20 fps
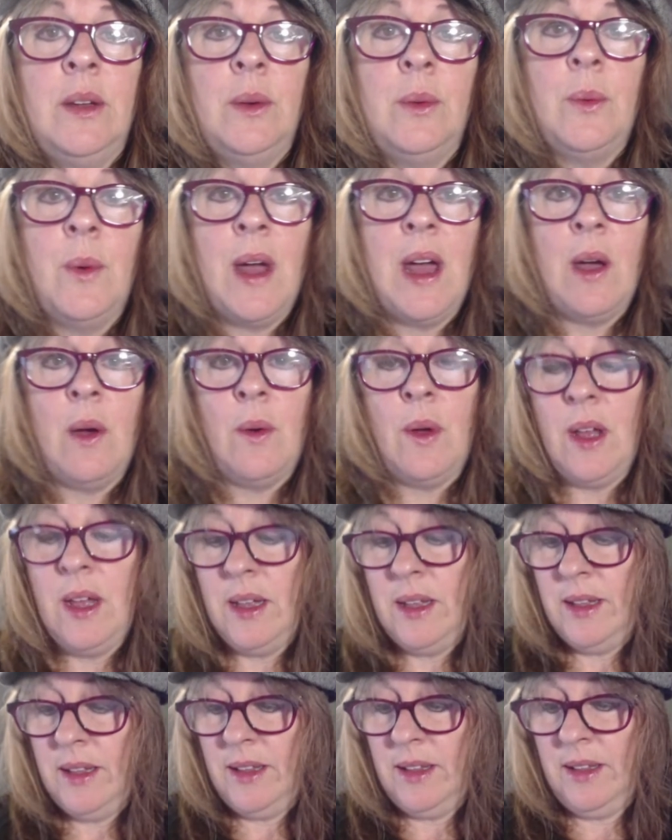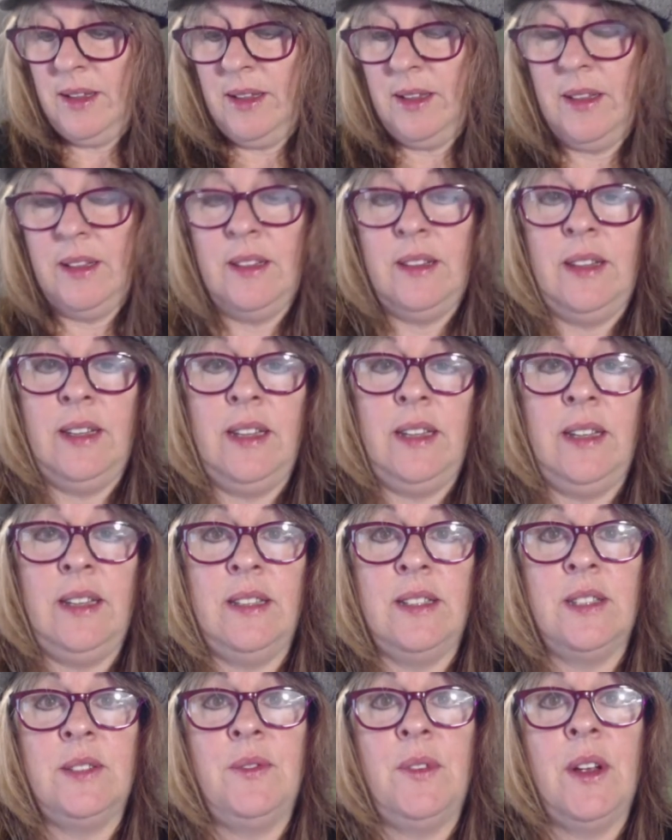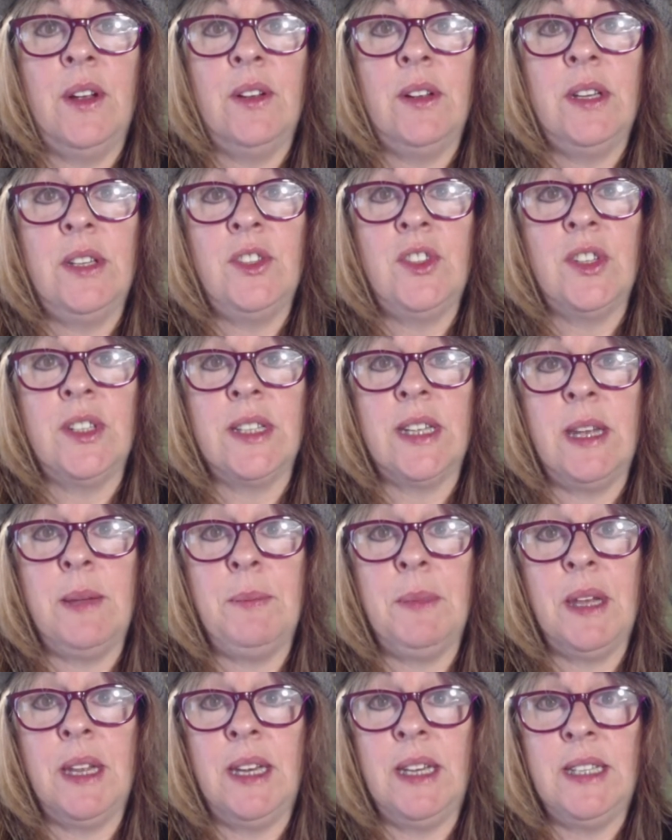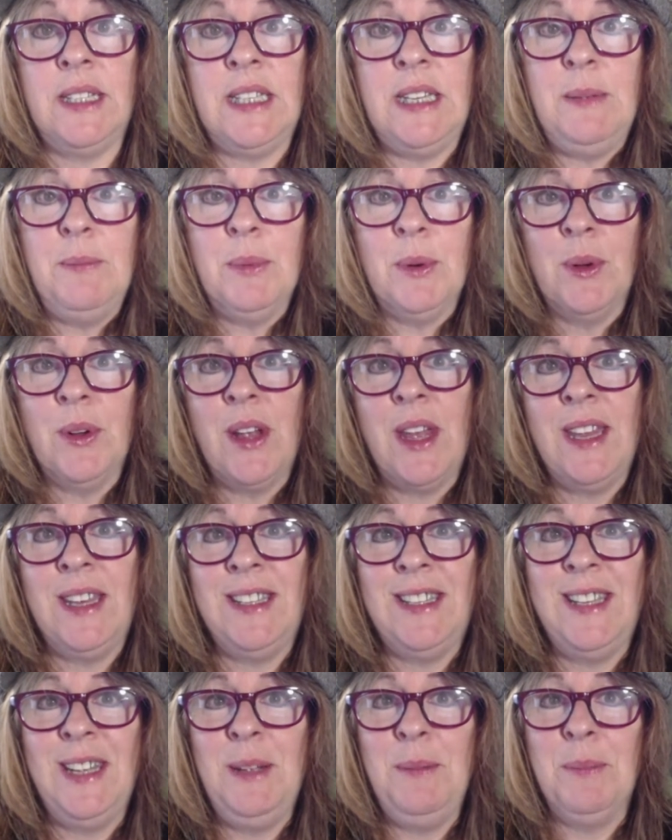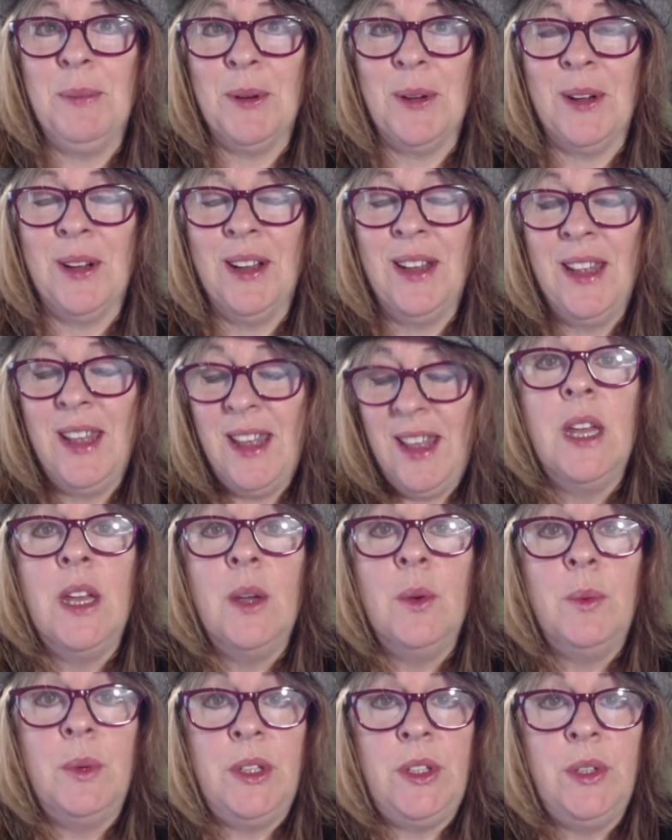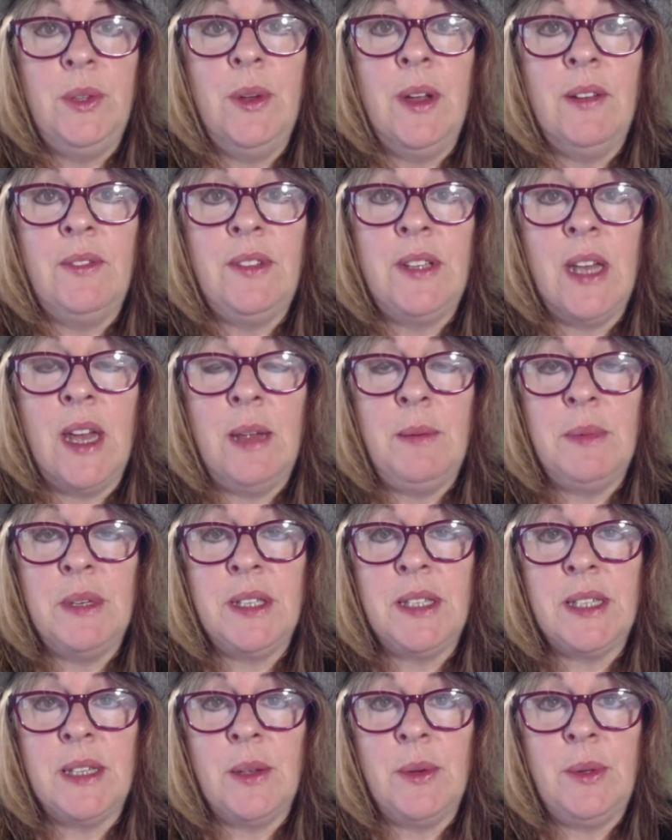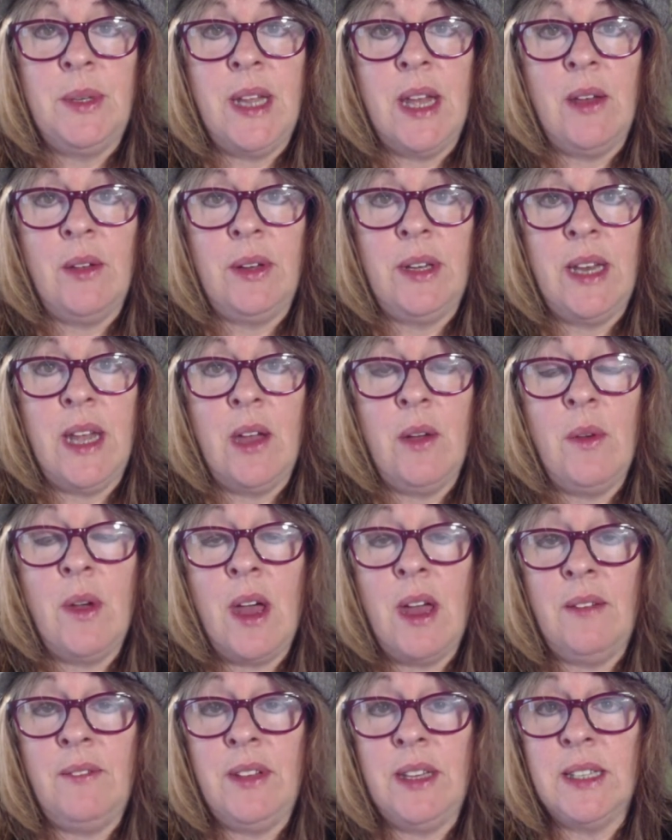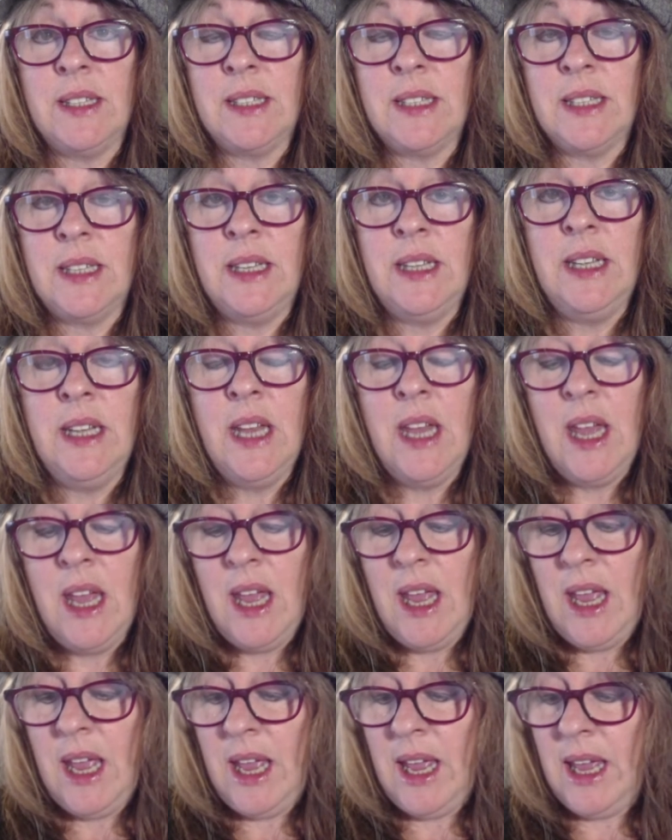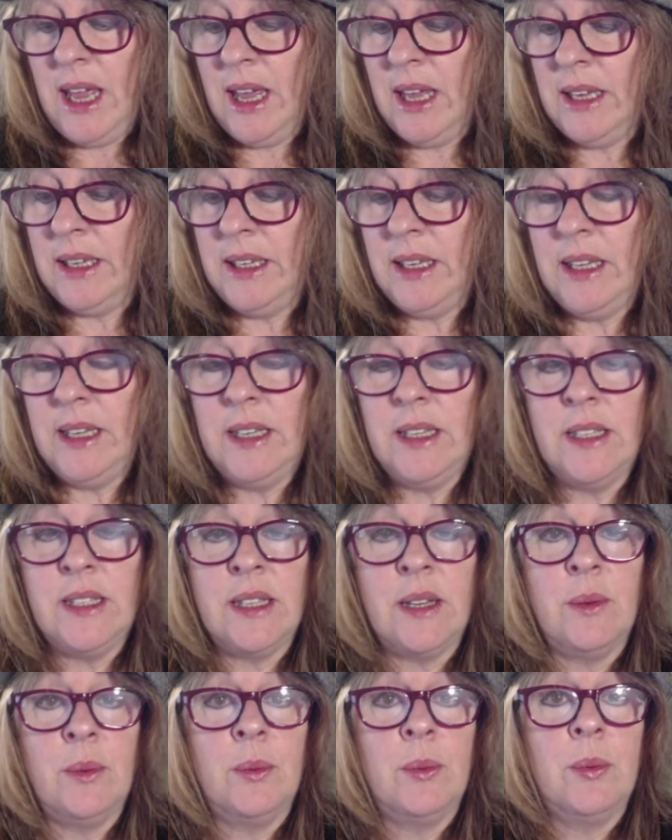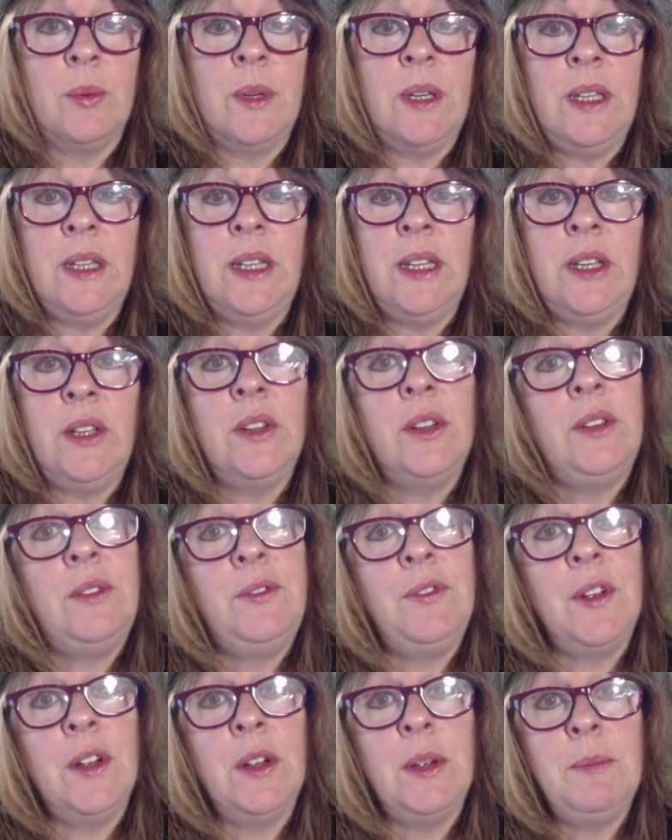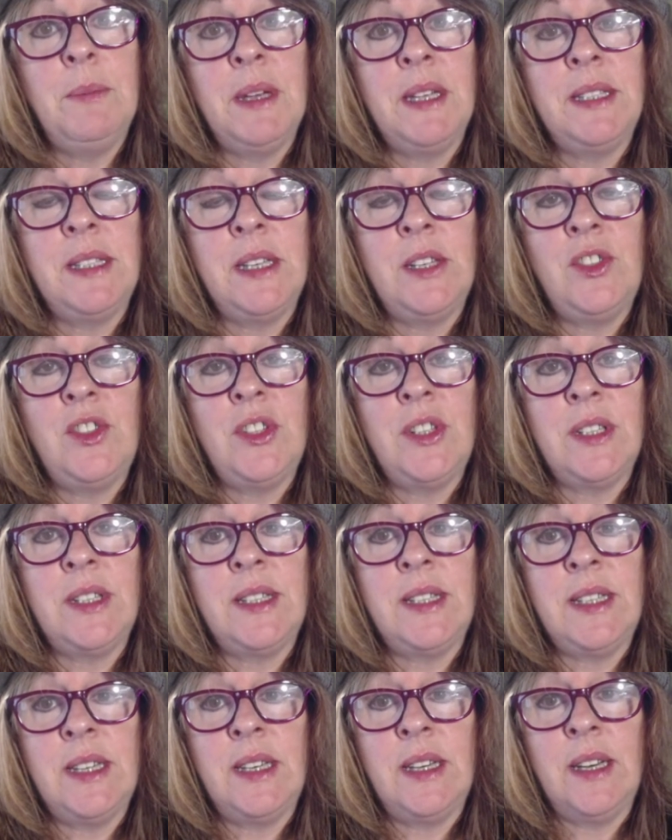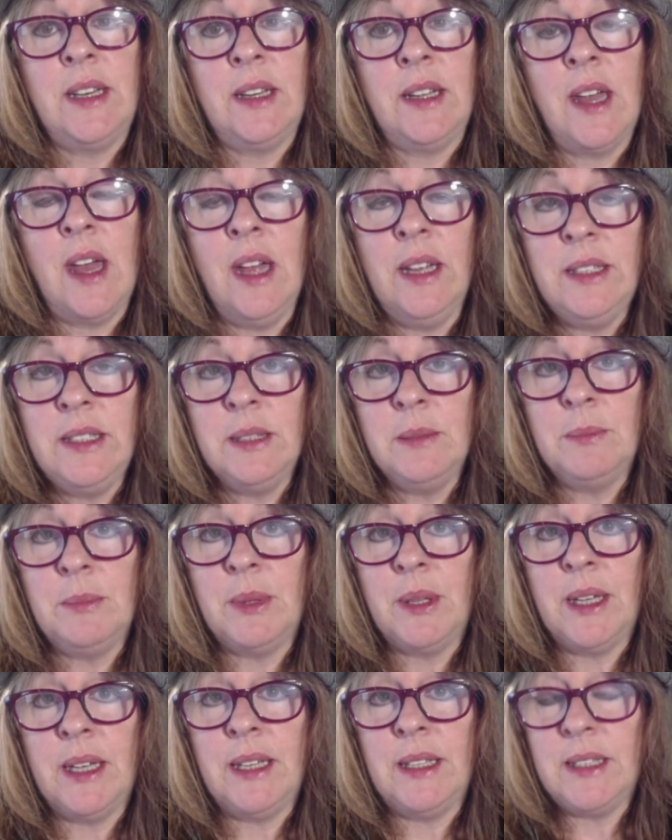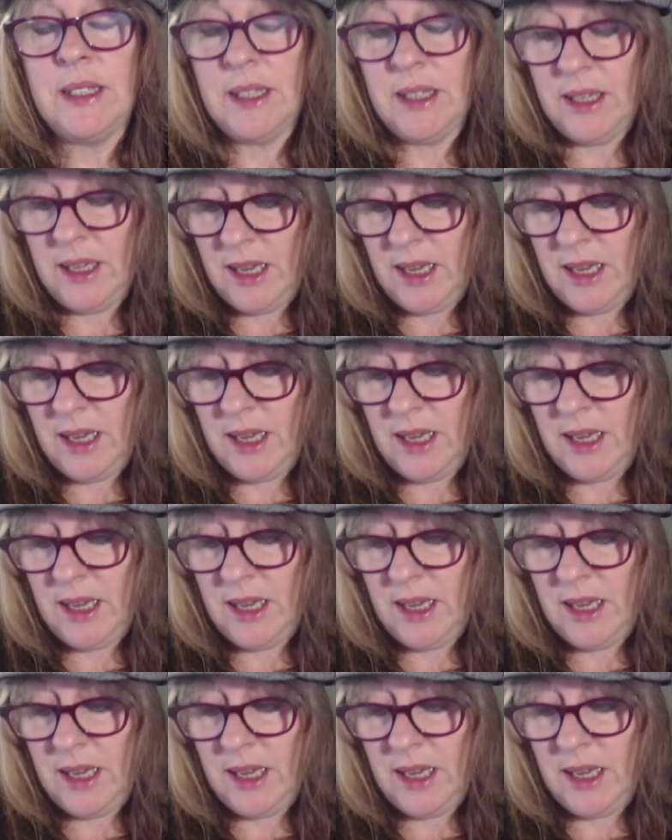Wow, these fairies just keep getting deeper and deeper. We do have time to slow down now, obviously, and it is a really good fairy message to sit and contemplate